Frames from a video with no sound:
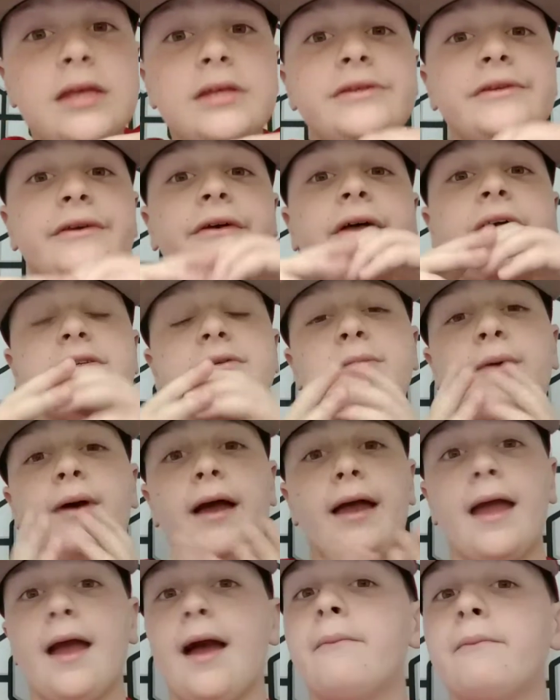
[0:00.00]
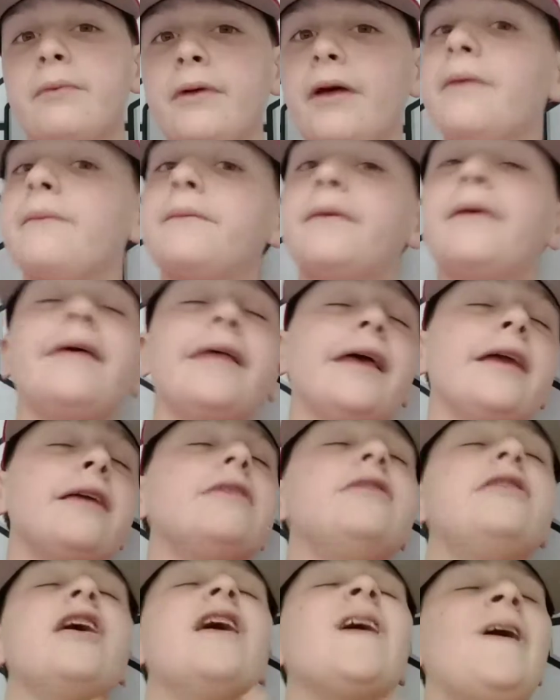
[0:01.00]
So that's why I'm, I'm like,
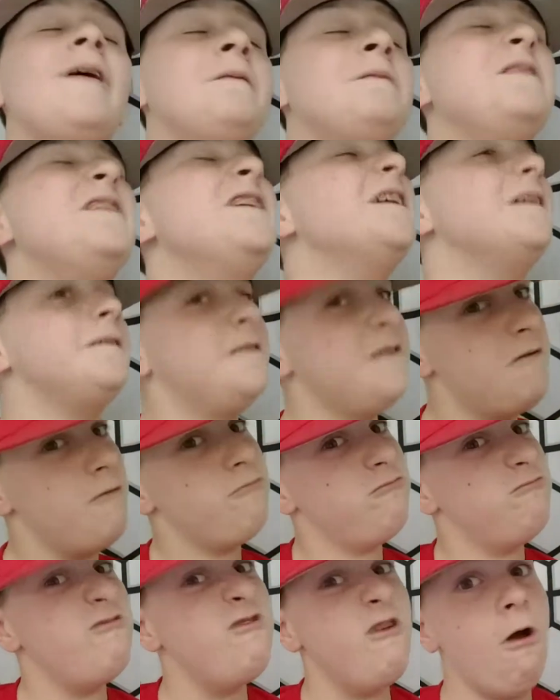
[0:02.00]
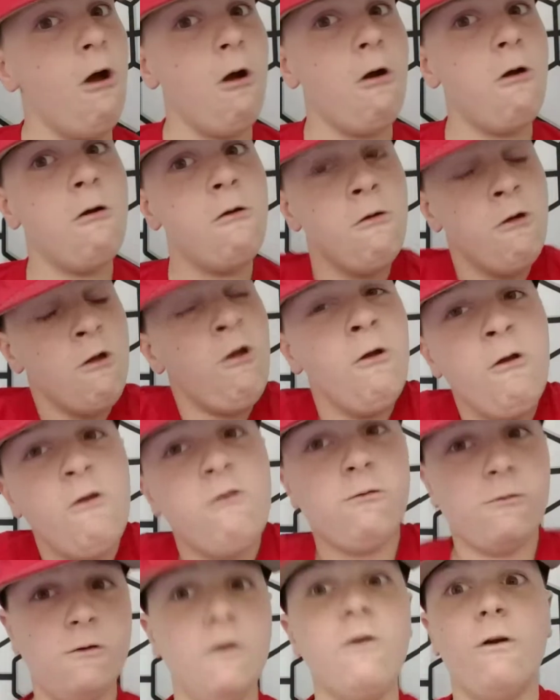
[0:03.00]
yeah, yeah, yeah, yeah,
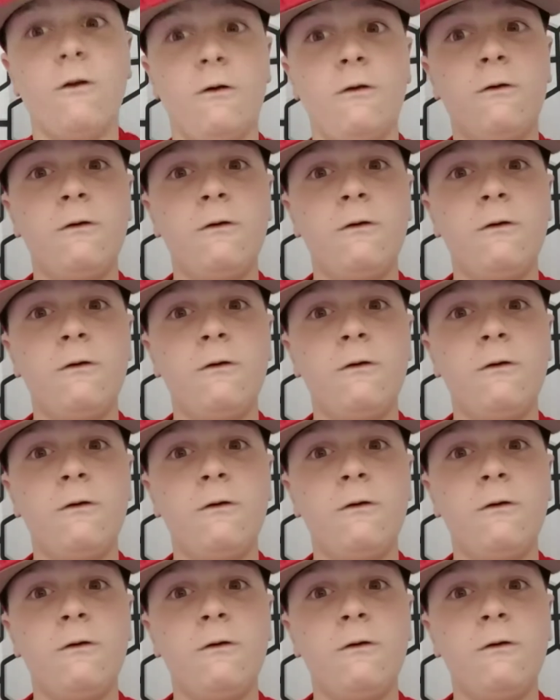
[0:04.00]
yeah.